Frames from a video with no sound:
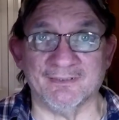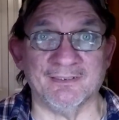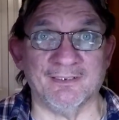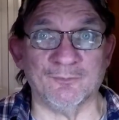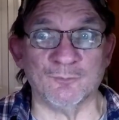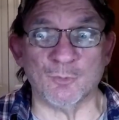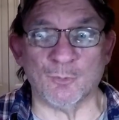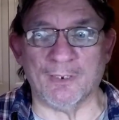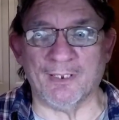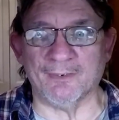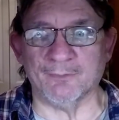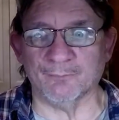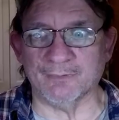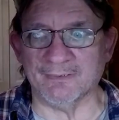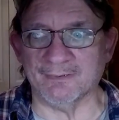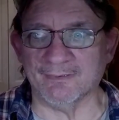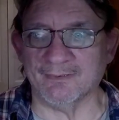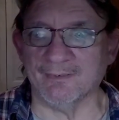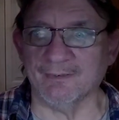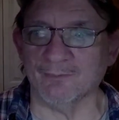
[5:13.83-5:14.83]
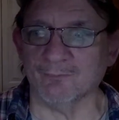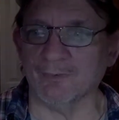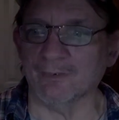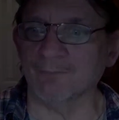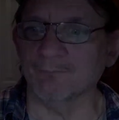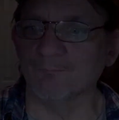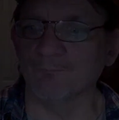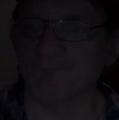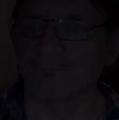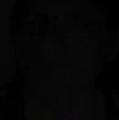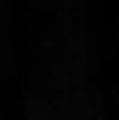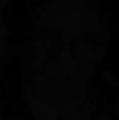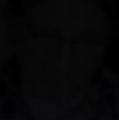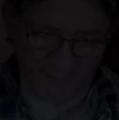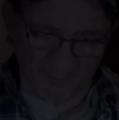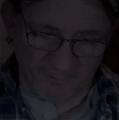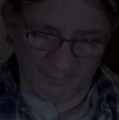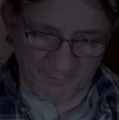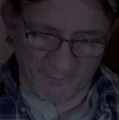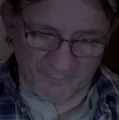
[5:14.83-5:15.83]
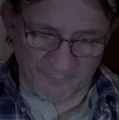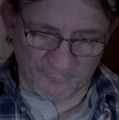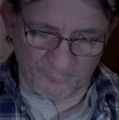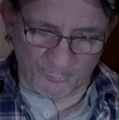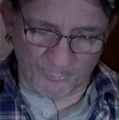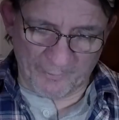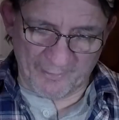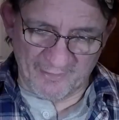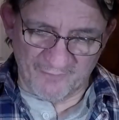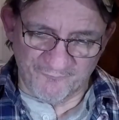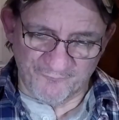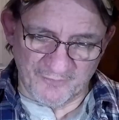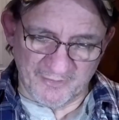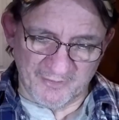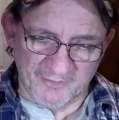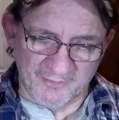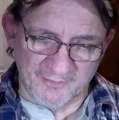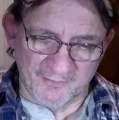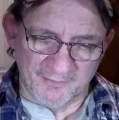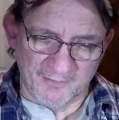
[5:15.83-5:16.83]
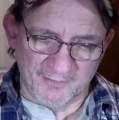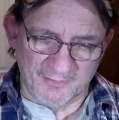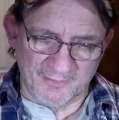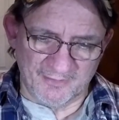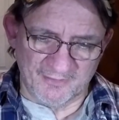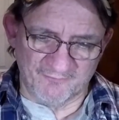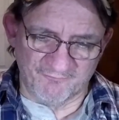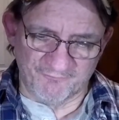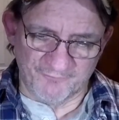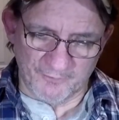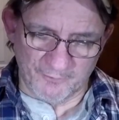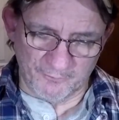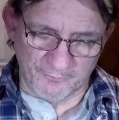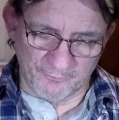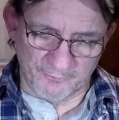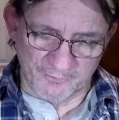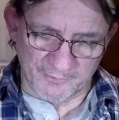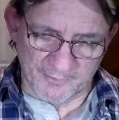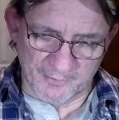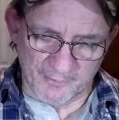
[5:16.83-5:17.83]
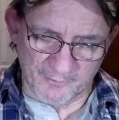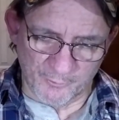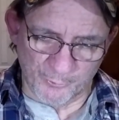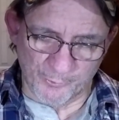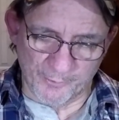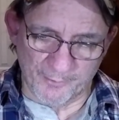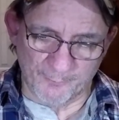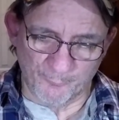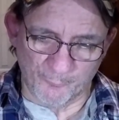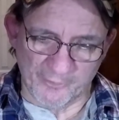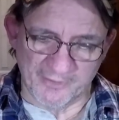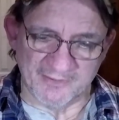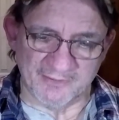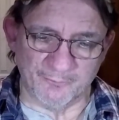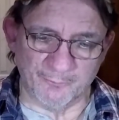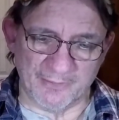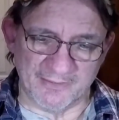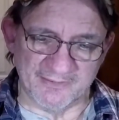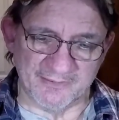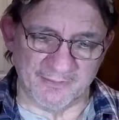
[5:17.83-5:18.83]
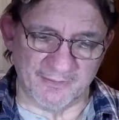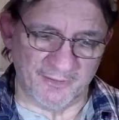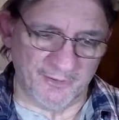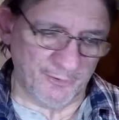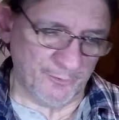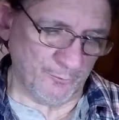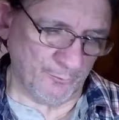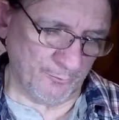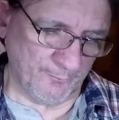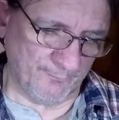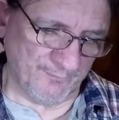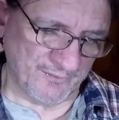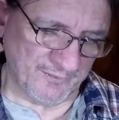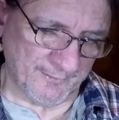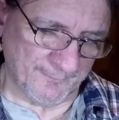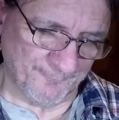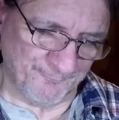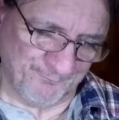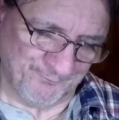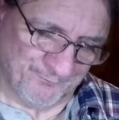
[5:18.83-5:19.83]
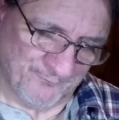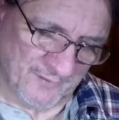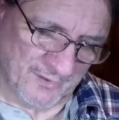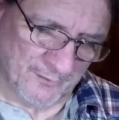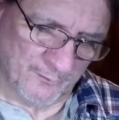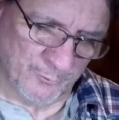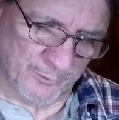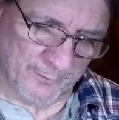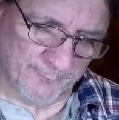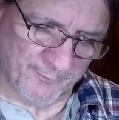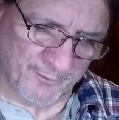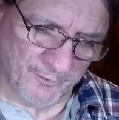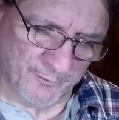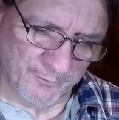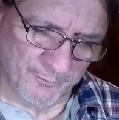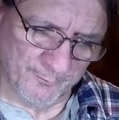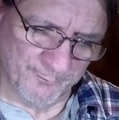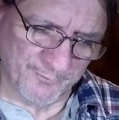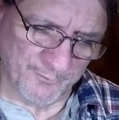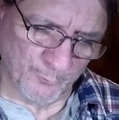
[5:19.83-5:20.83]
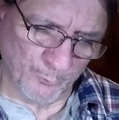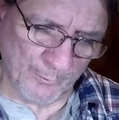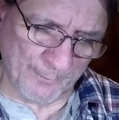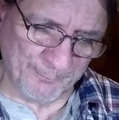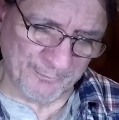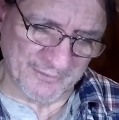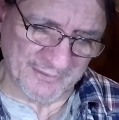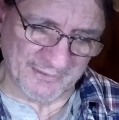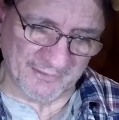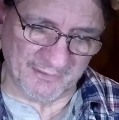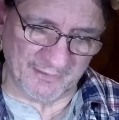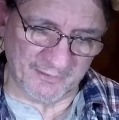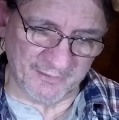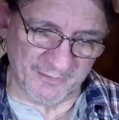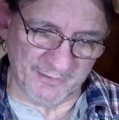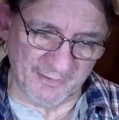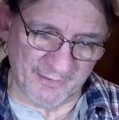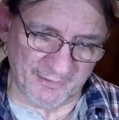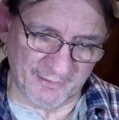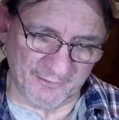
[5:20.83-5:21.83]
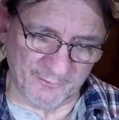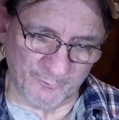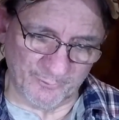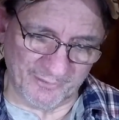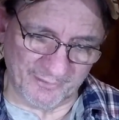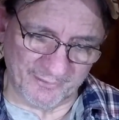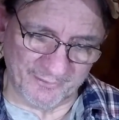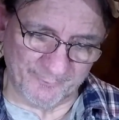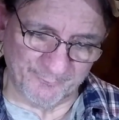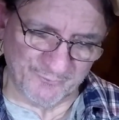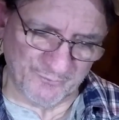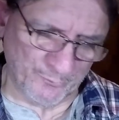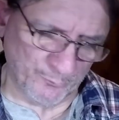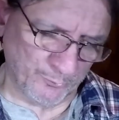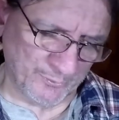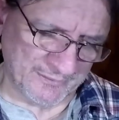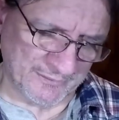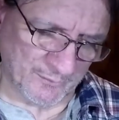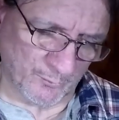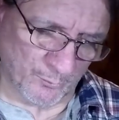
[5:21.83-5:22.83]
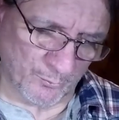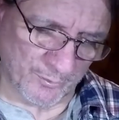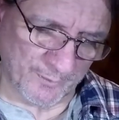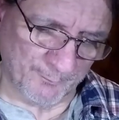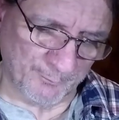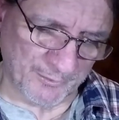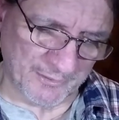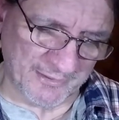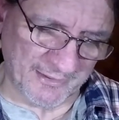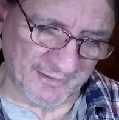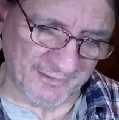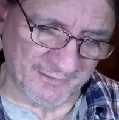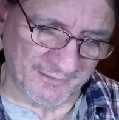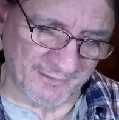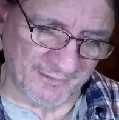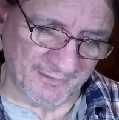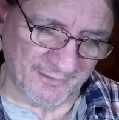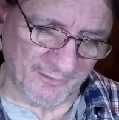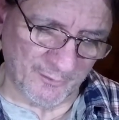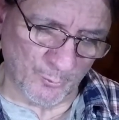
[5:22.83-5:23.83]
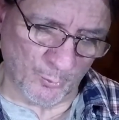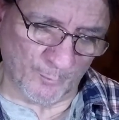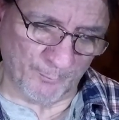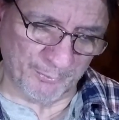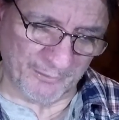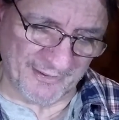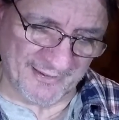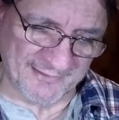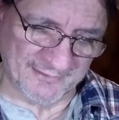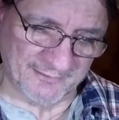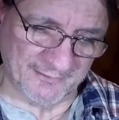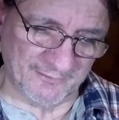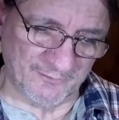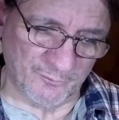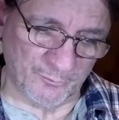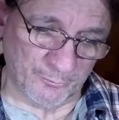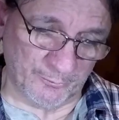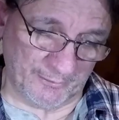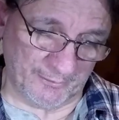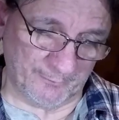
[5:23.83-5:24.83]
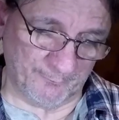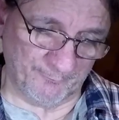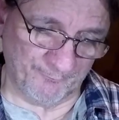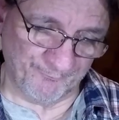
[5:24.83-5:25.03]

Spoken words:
I'll try to read it anyway. Graphene infused trim restoration cubes. Trim cubes represent the cutting edge when it comes to restoring, protecting your plastic trim.